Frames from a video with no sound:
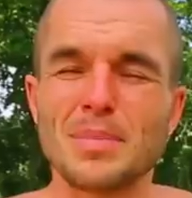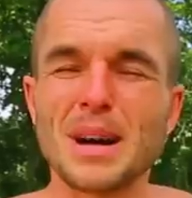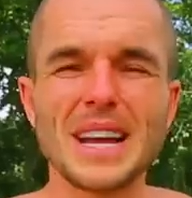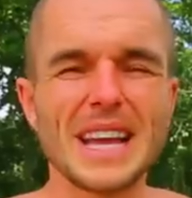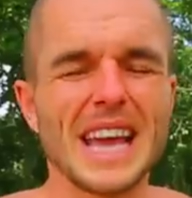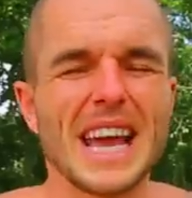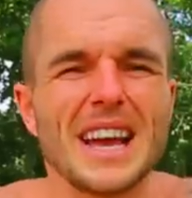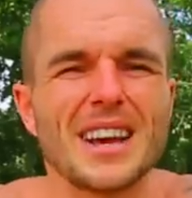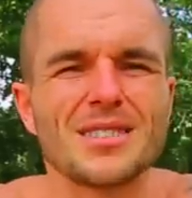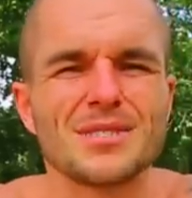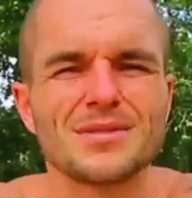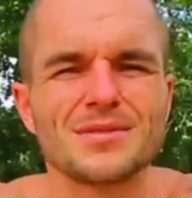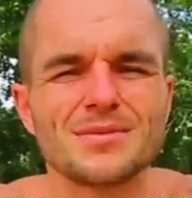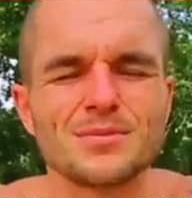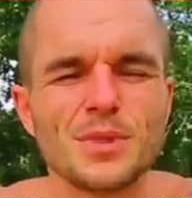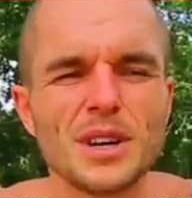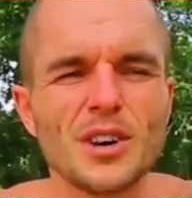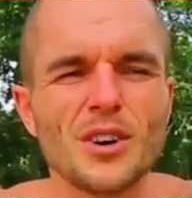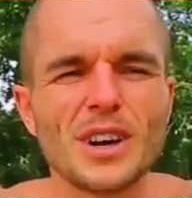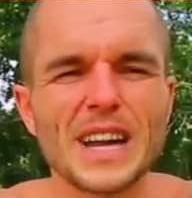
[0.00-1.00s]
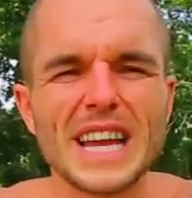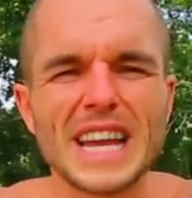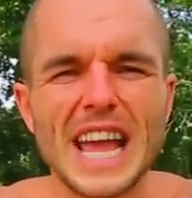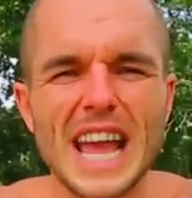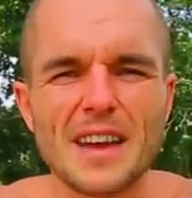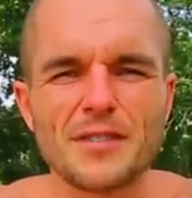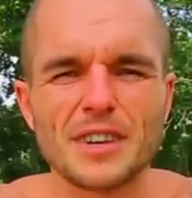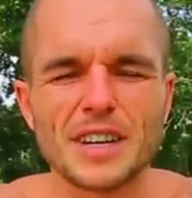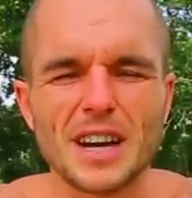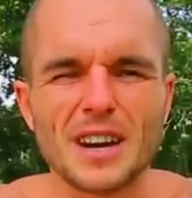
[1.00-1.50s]
But yeah, we're not going
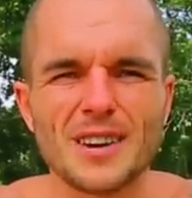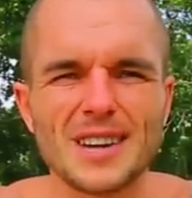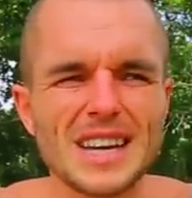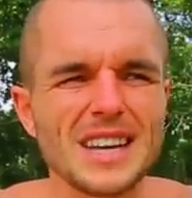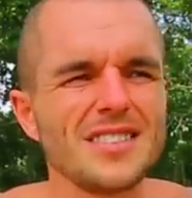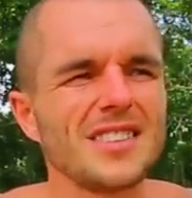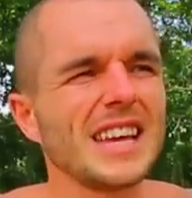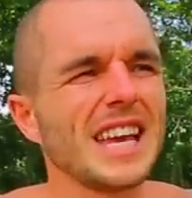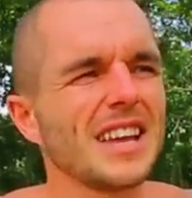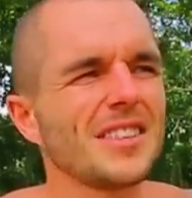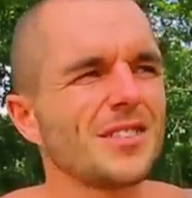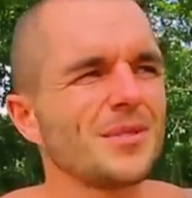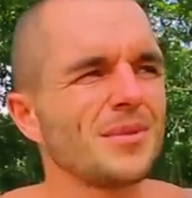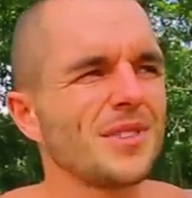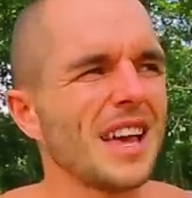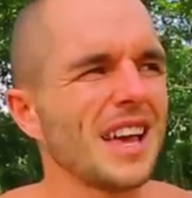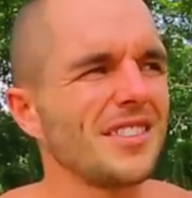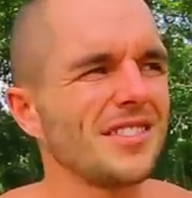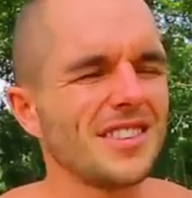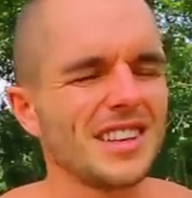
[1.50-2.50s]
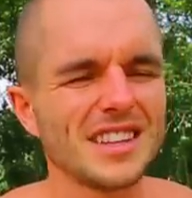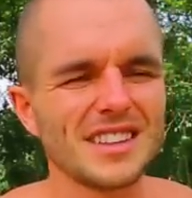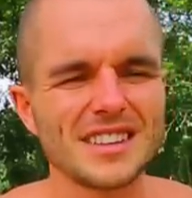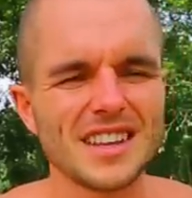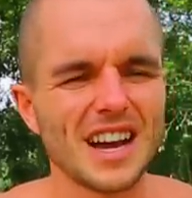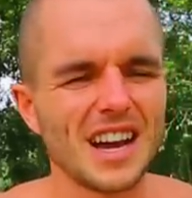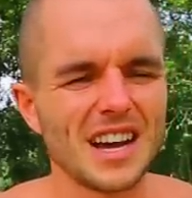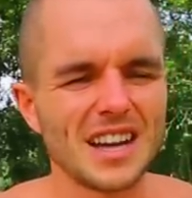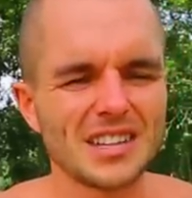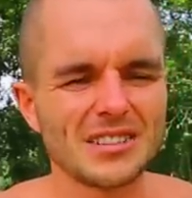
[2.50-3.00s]
to ever know unless you get some testing
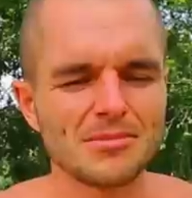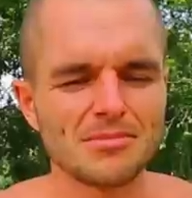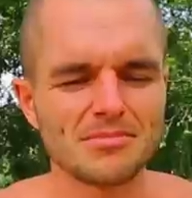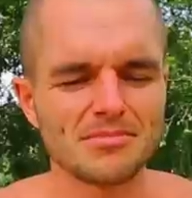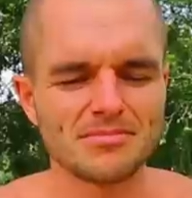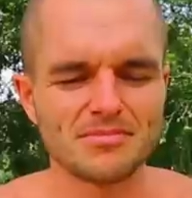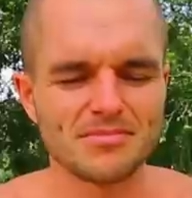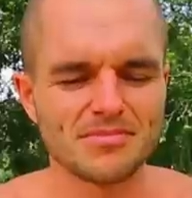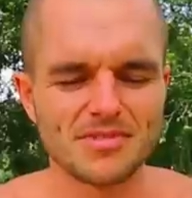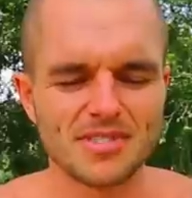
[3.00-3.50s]
done.